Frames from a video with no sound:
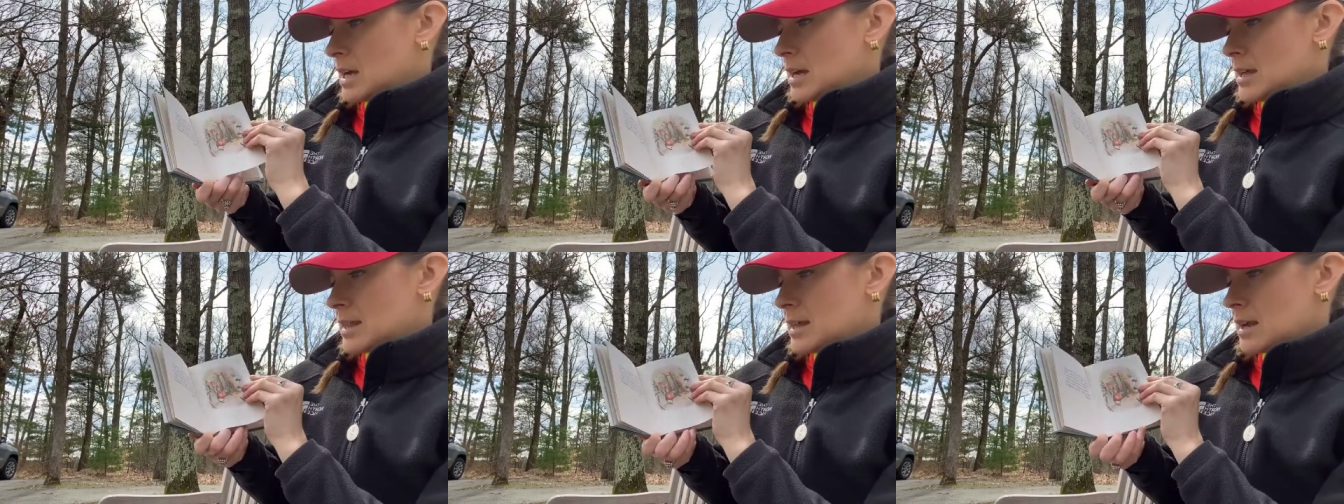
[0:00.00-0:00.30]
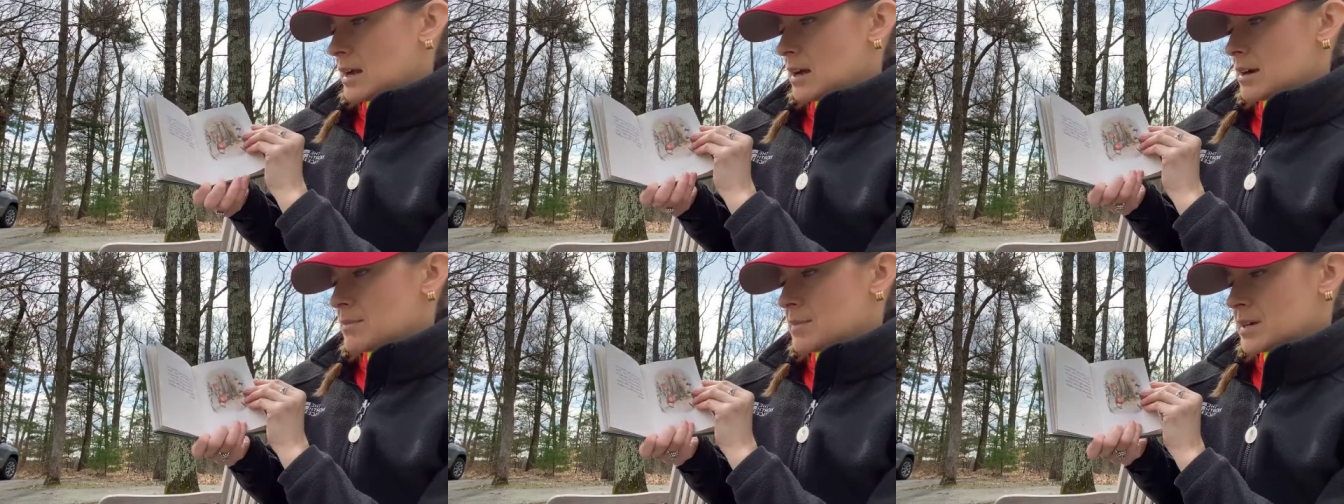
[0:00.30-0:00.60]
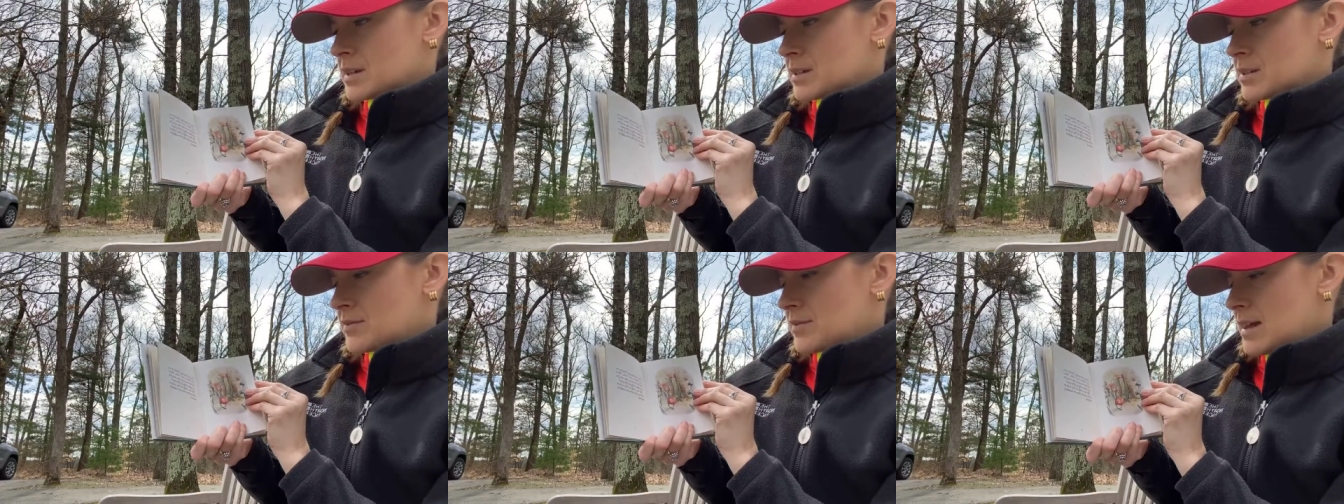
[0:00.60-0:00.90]
They got
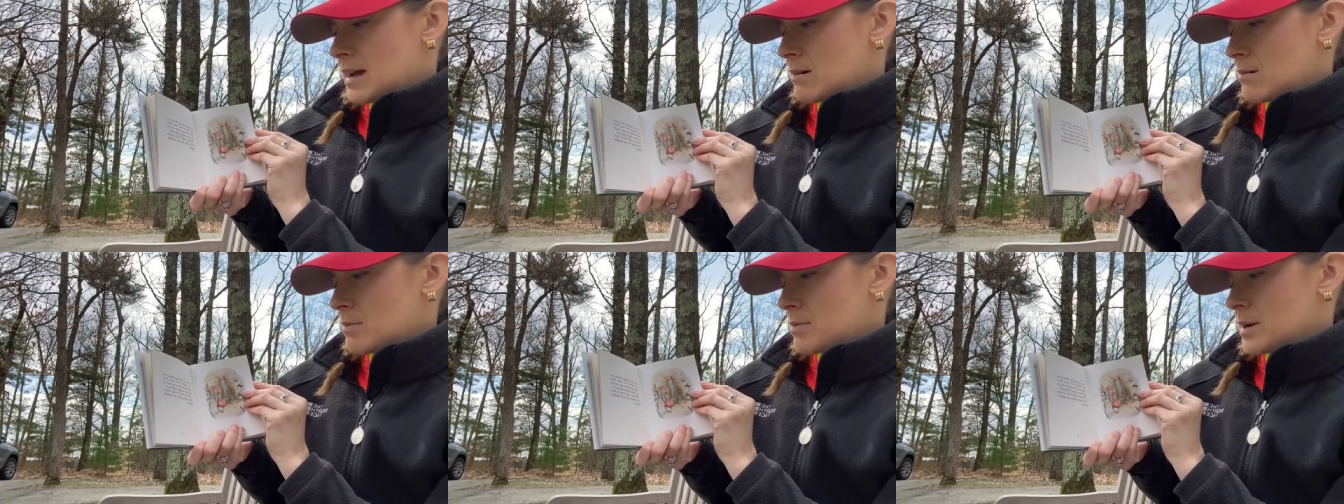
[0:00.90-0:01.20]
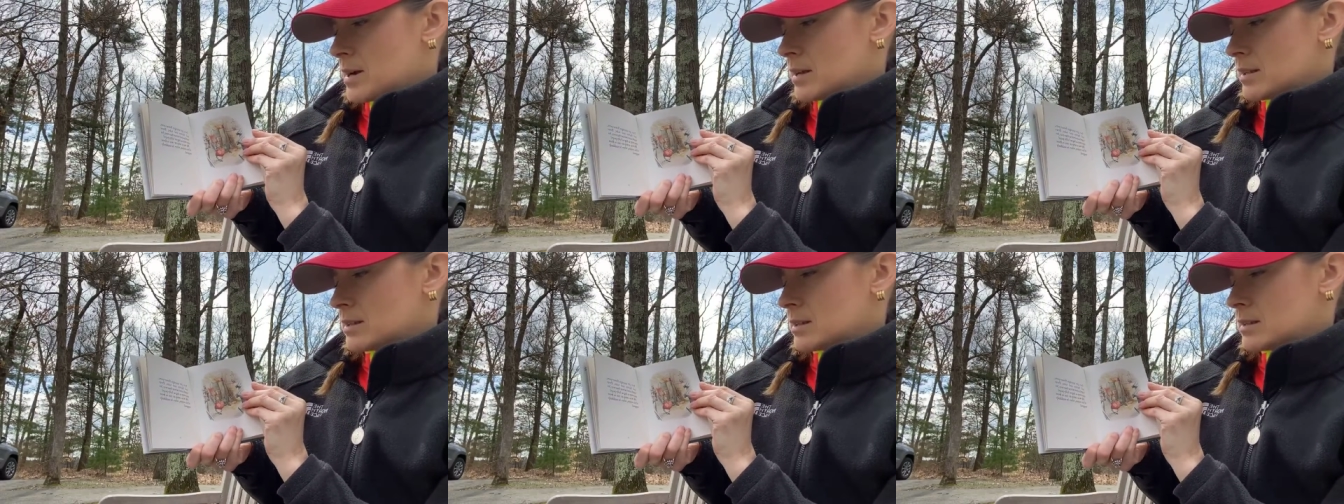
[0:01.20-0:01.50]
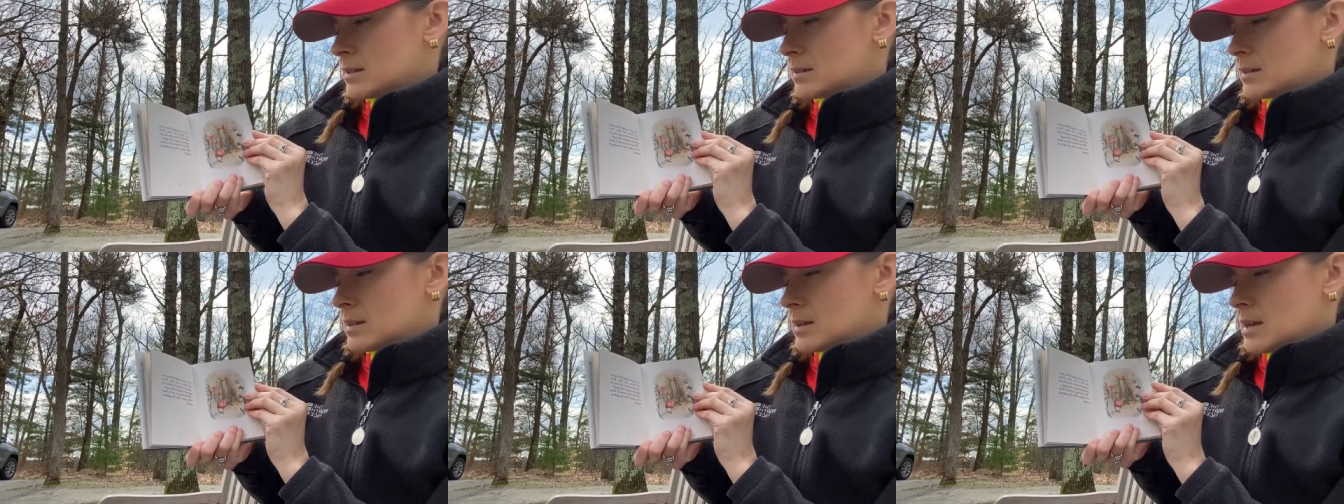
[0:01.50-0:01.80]
amongst flower
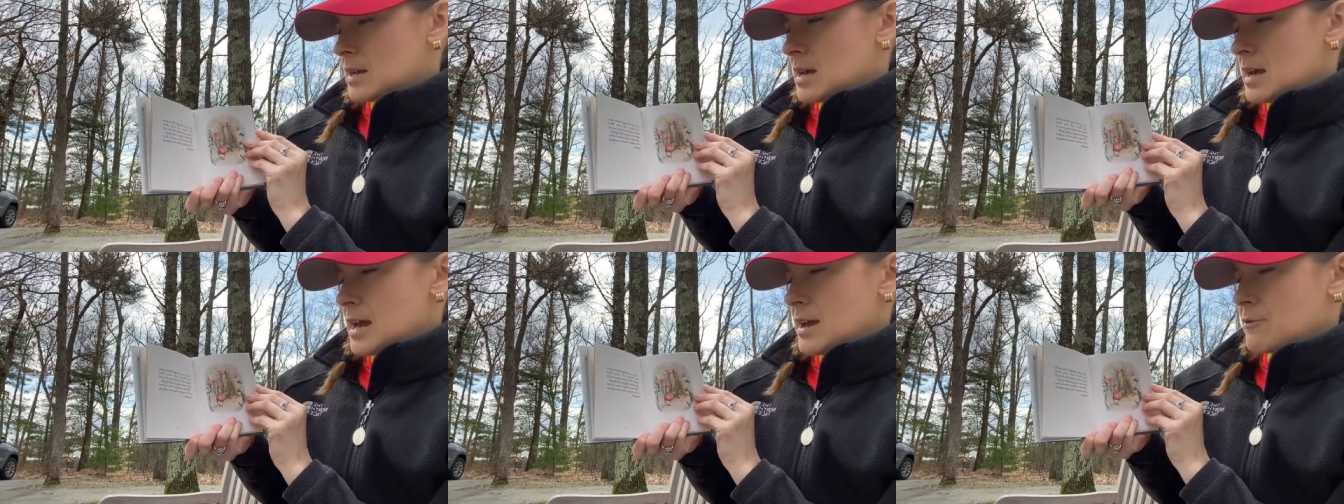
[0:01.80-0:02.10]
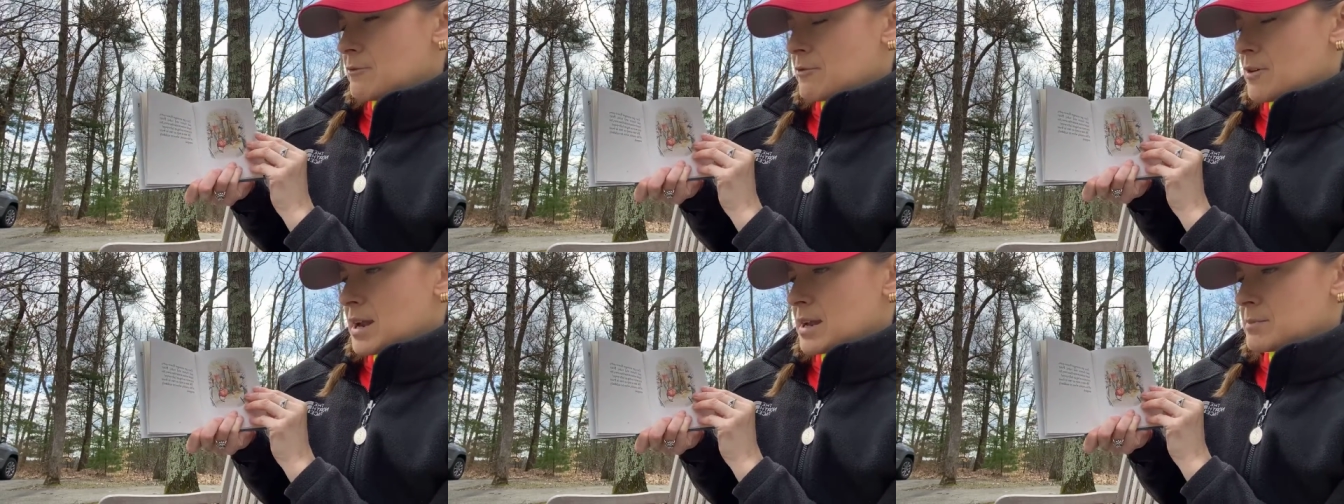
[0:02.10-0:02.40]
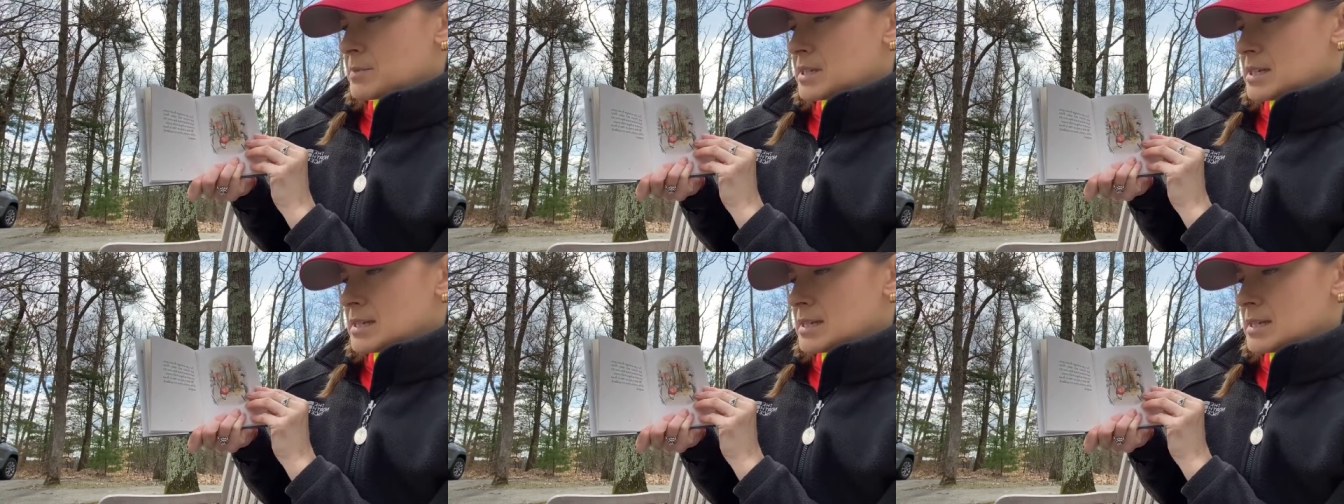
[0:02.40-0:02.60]
pots and frames